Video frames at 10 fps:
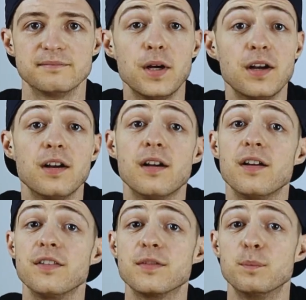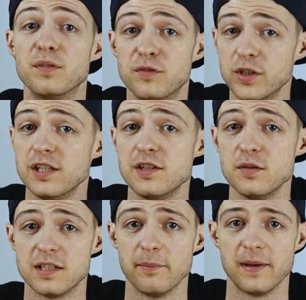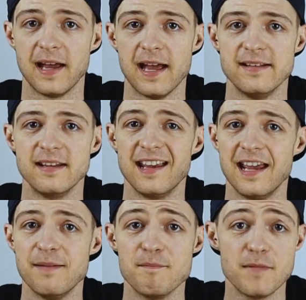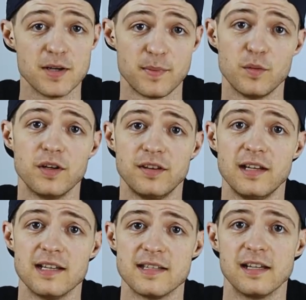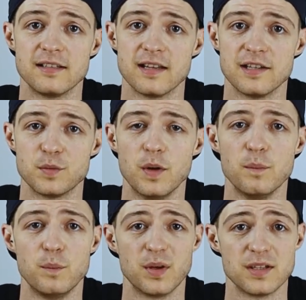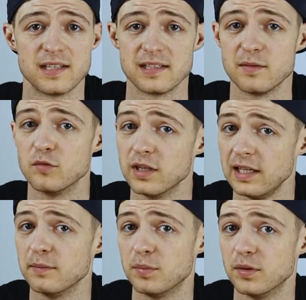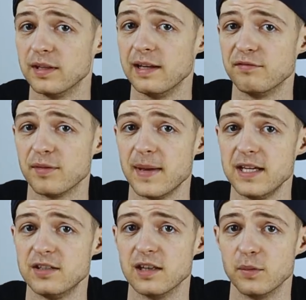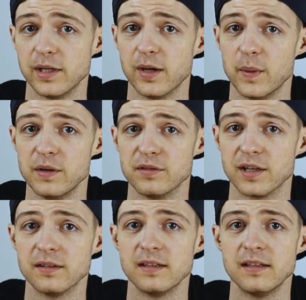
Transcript: But before you do skip ahead, it might be worth you listening to this one because there's some really important information that we go over.